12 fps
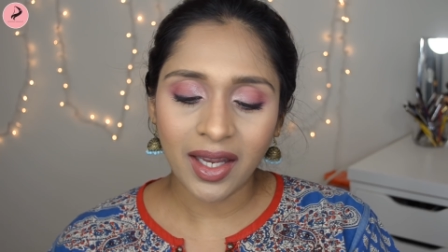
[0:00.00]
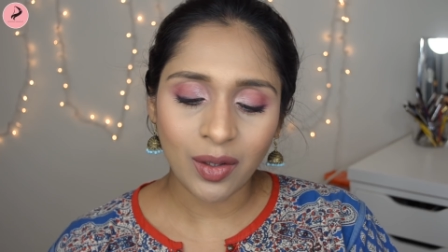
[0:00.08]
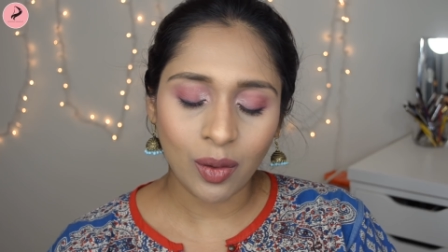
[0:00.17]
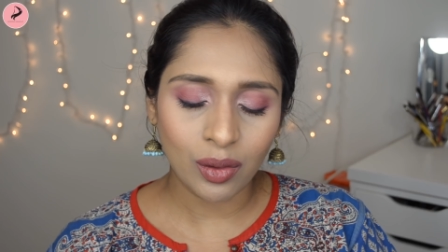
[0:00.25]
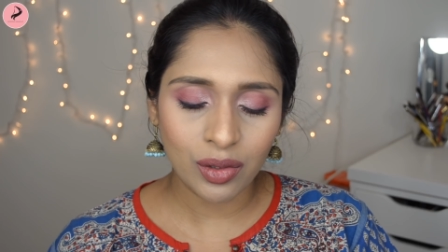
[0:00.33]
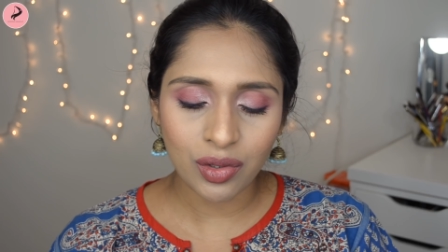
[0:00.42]
And
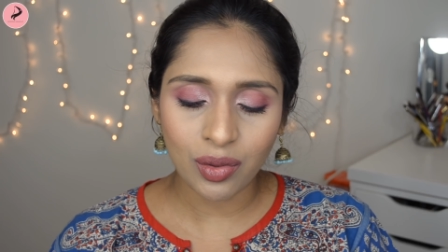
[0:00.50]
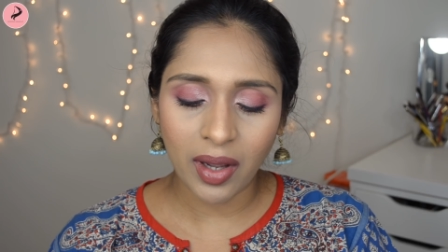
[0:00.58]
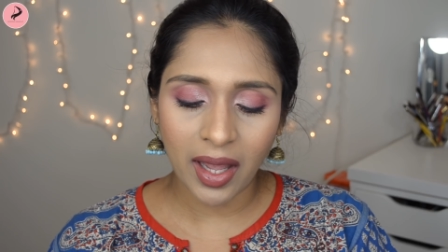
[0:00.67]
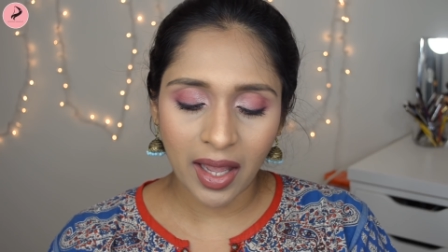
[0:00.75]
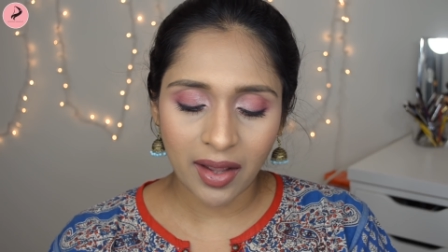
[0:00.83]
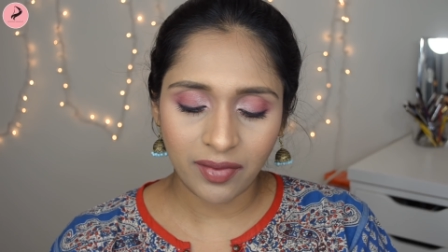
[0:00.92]
also I
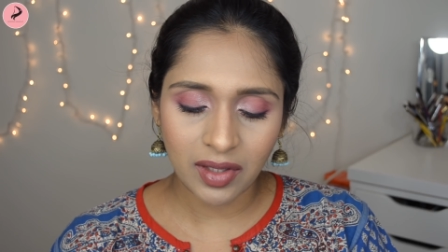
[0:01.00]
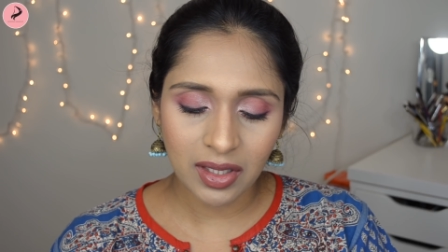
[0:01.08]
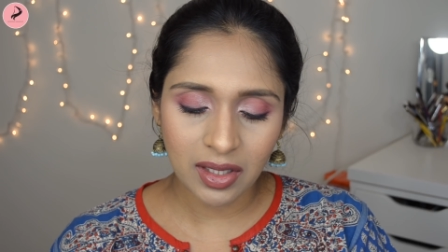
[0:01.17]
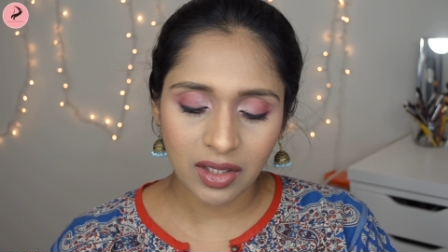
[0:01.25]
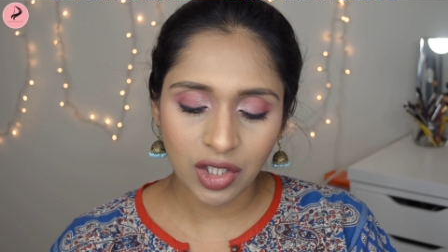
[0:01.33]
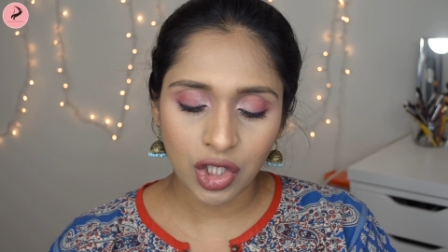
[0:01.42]
have
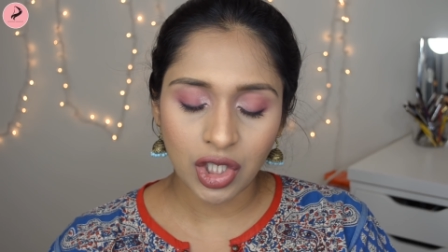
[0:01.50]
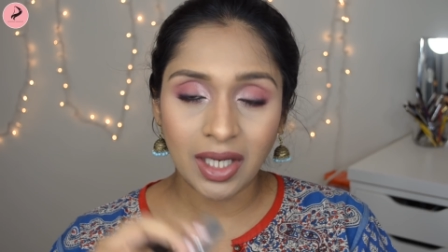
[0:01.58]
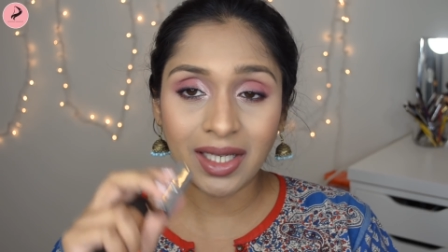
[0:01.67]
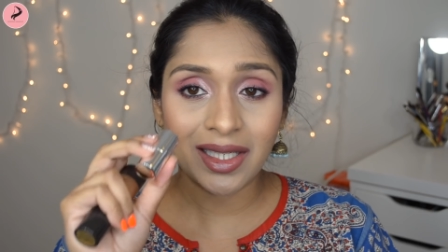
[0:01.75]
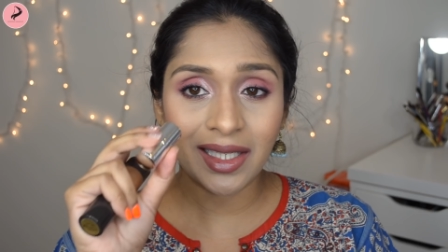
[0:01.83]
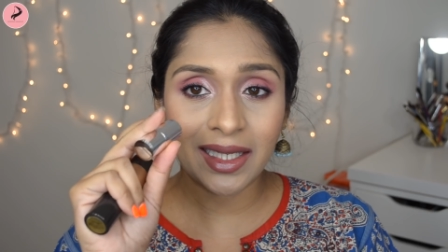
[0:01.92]
this in the
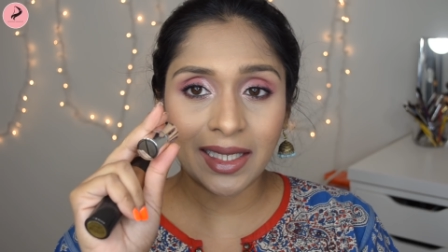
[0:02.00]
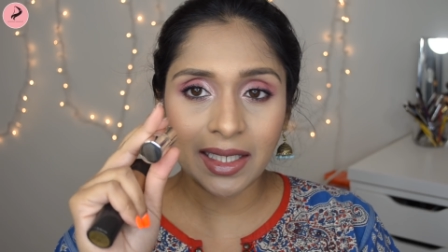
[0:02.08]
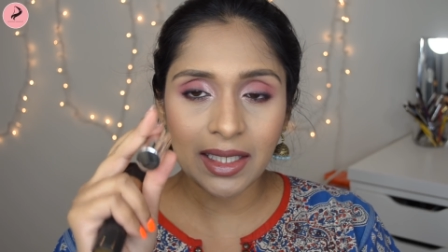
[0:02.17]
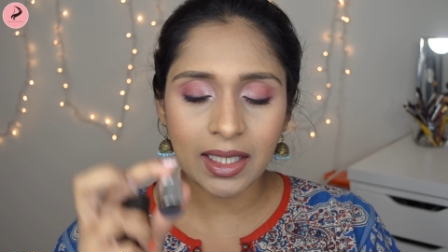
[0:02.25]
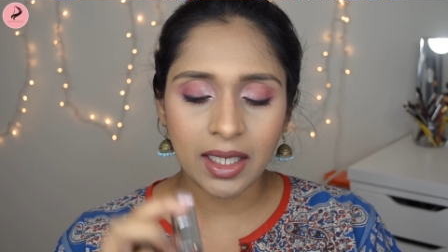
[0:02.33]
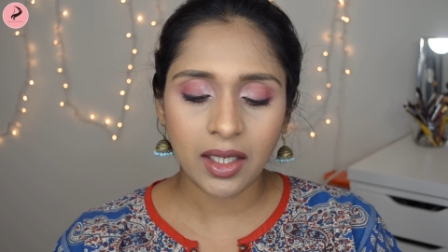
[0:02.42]
shade
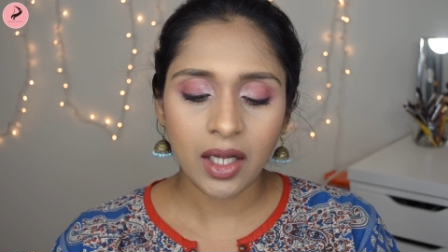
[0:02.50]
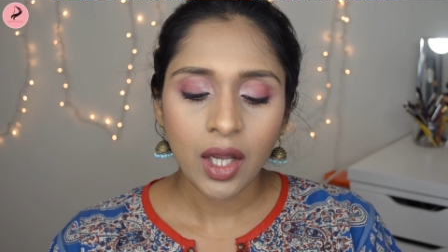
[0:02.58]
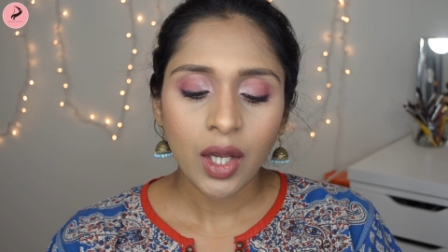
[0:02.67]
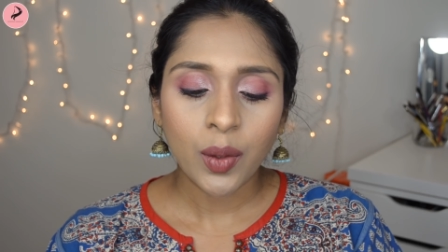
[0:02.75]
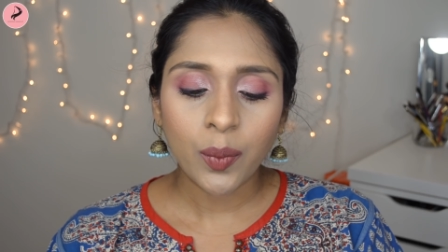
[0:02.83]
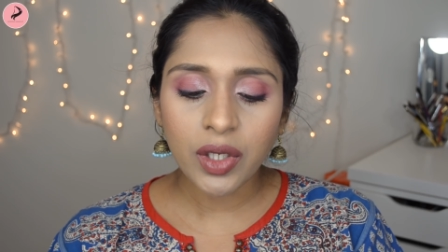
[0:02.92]
Gilded,
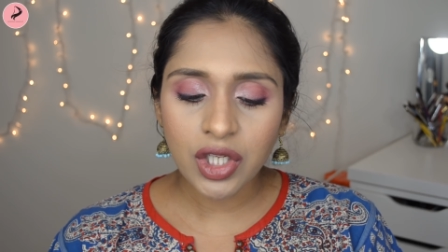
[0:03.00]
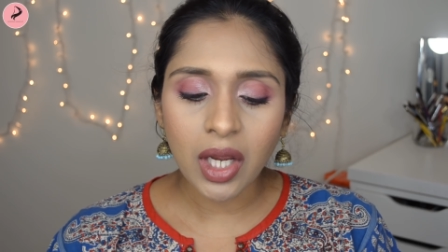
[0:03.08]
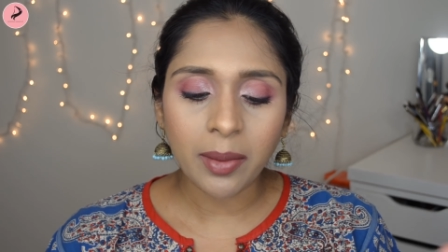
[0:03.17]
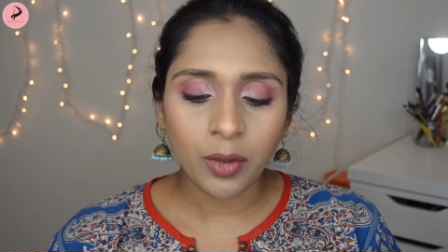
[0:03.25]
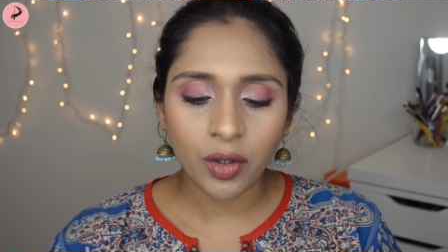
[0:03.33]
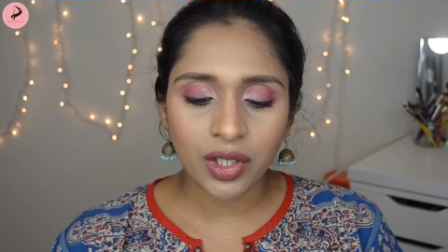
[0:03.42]
which
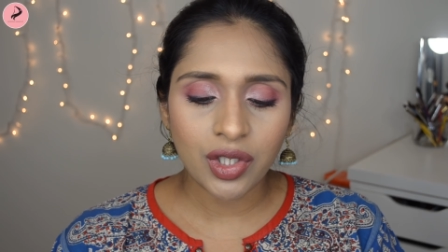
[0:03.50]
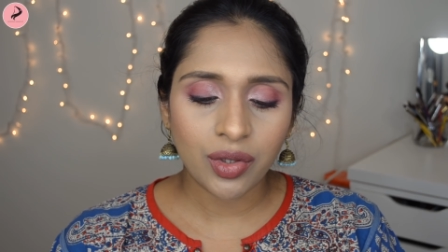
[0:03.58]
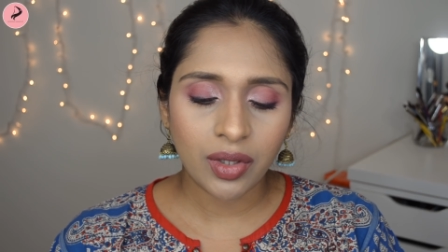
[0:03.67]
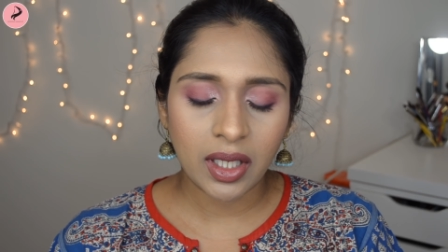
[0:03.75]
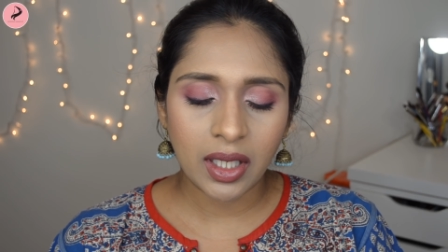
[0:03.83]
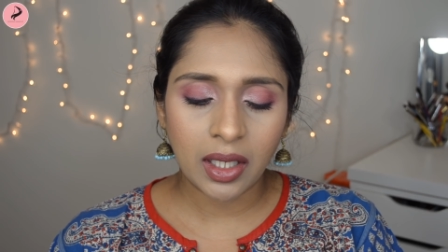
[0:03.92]
I'm going to
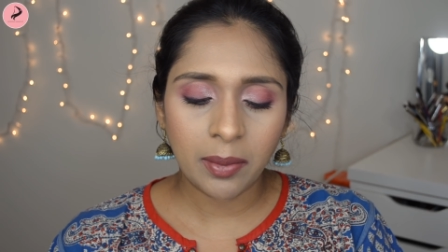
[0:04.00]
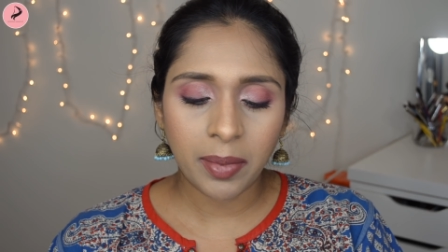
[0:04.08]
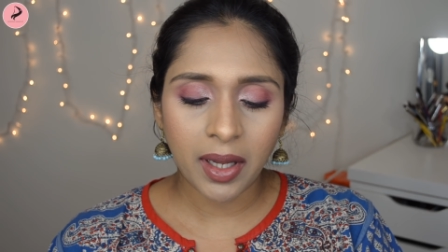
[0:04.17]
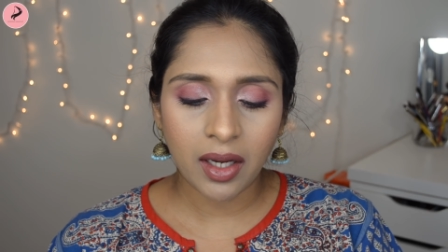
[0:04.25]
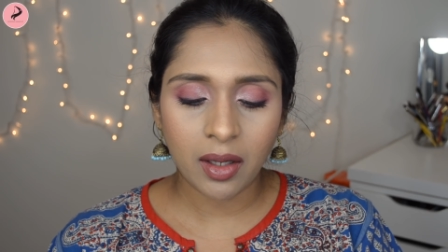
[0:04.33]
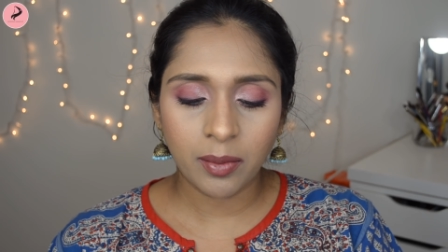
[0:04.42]
keep,
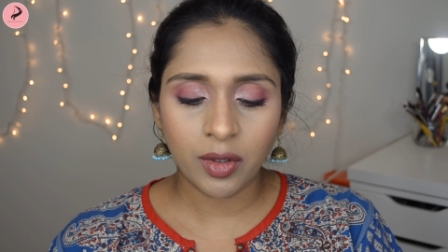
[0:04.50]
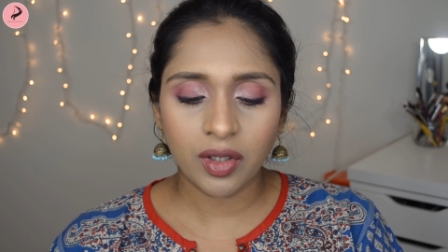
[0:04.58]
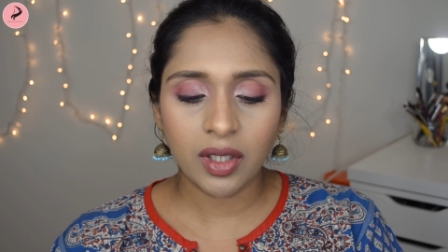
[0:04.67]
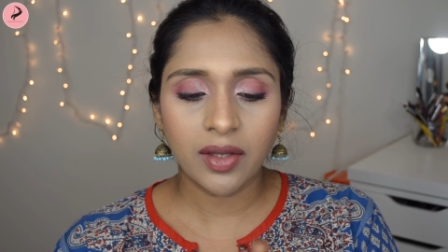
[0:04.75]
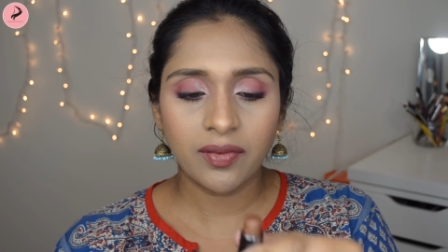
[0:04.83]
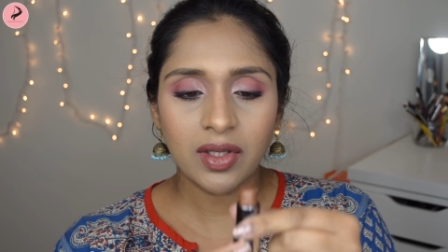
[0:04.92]
and I'm going
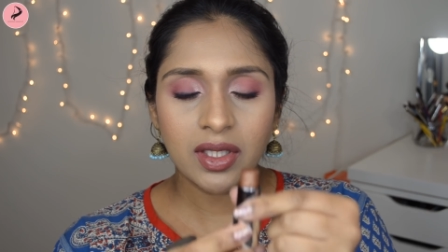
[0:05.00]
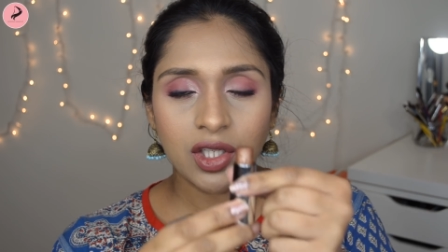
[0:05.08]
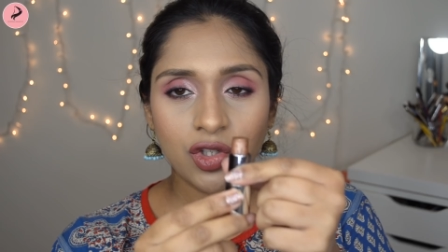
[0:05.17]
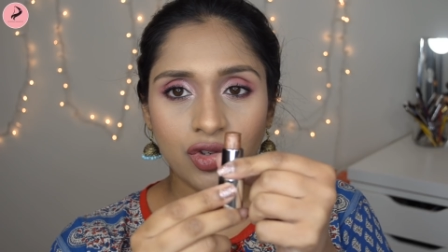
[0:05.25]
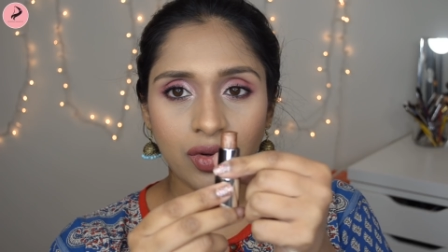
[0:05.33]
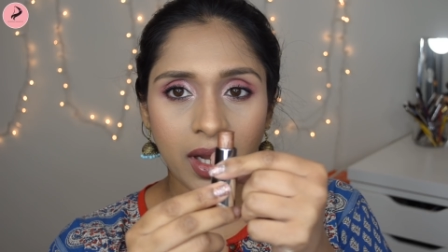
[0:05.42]
to give this a
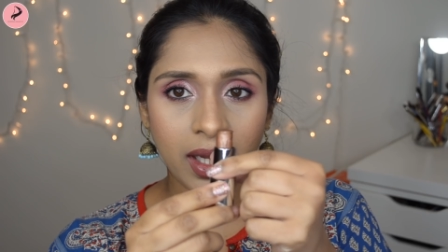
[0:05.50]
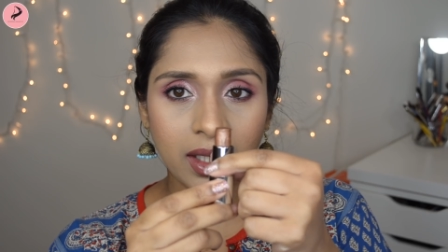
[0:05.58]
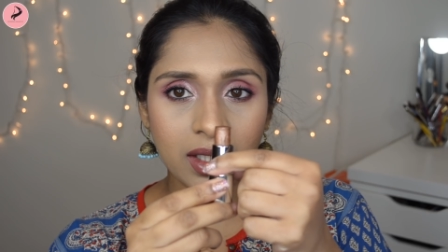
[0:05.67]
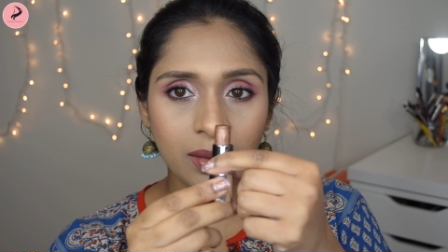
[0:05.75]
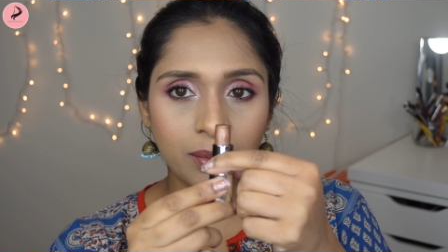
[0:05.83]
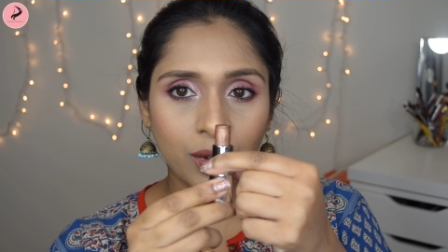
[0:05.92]
try.
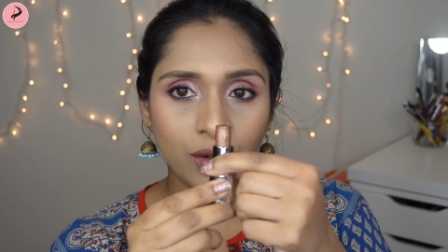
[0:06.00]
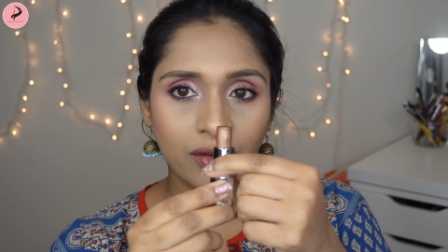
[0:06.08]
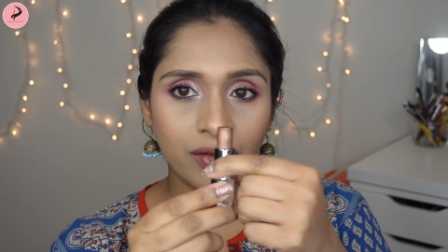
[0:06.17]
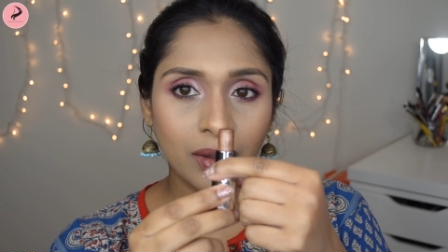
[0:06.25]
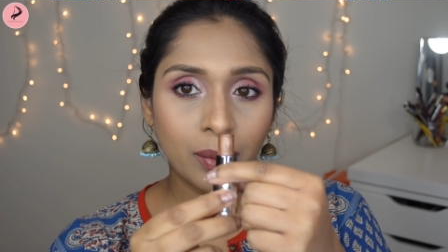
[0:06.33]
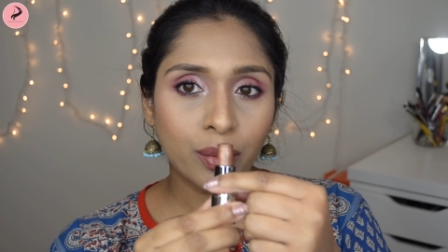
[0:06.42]
It's a
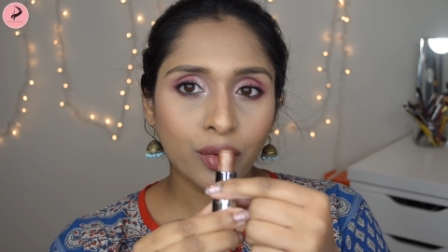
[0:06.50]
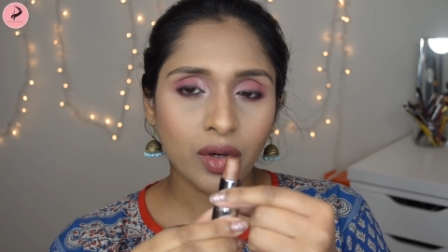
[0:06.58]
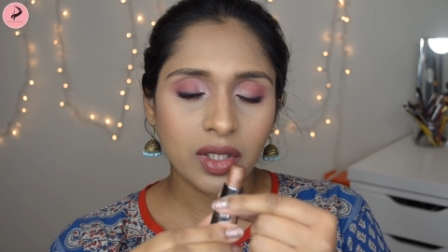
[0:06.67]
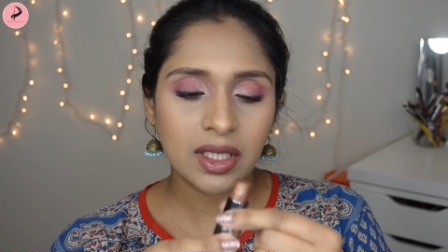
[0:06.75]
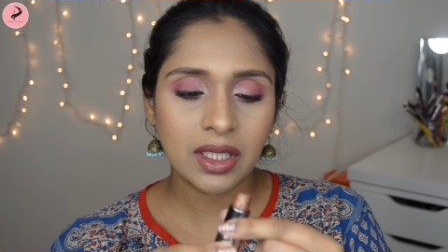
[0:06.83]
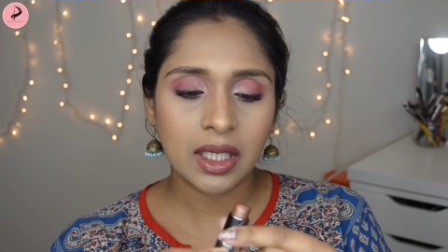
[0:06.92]
beautiful
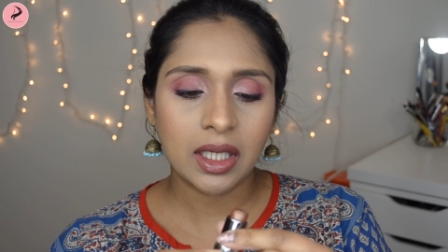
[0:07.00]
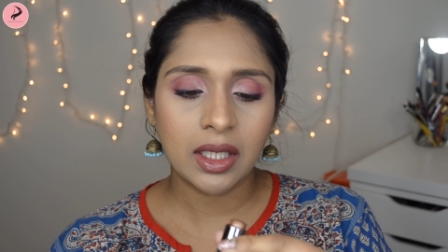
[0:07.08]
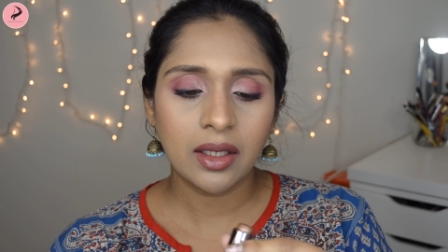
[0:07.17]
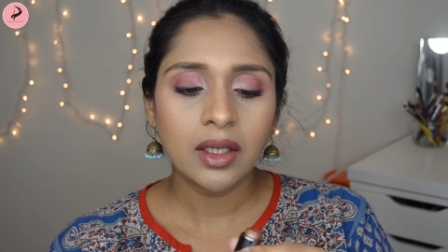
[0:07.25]
bronzy